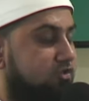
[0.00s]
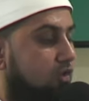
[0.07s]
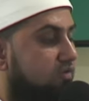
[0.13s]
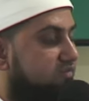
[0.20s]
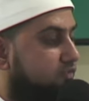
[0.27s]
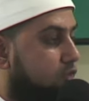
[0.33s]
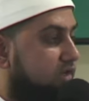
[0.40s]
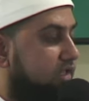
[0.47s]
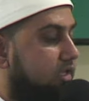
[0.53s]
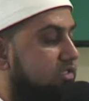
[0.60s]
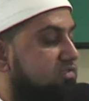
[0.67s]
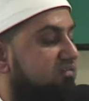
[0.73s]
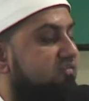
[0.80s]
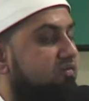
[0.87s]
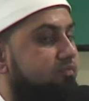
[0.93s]
over 40
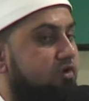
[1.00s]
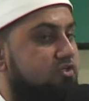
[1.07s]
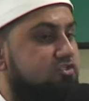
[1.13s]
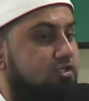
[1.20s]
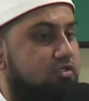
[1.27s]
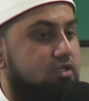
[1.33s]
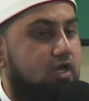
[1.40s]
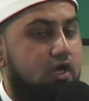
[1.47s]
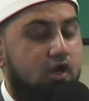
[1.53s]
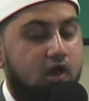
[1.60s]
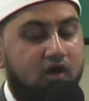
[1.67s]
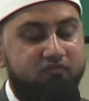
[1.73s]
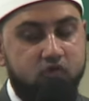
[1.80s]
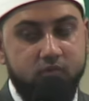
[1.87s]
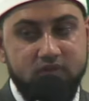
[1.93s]
years of oppression,
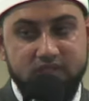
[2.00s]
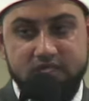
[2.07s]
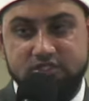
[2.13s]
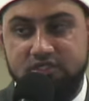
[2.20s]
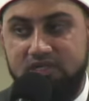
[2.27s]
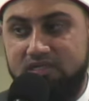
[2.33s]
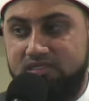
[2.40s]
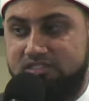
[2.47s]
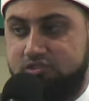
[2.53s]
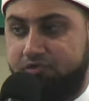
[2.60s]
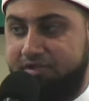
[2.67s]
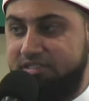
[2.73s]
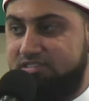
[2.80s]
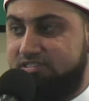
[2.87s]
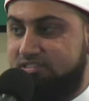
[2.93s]
of humiliation and
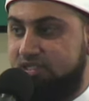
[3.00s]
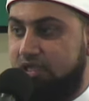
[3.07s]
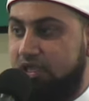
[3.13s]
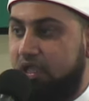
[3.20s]
disgrace.